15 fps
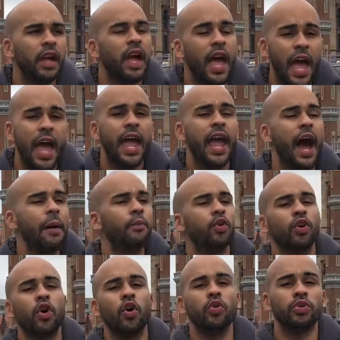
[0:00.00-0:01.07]
hey, I'm going
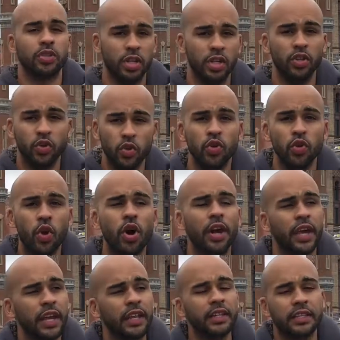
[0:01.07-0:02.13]
to go to New York
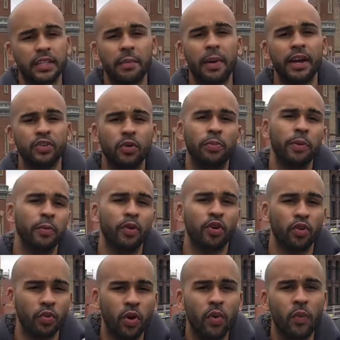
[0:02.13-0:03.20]
and somebody's going to put me on the
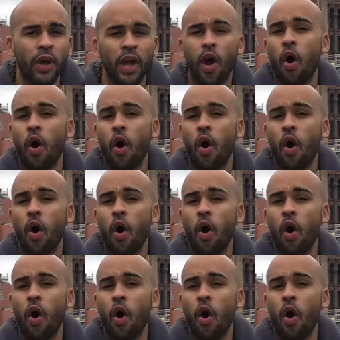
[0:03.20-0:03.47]
runway.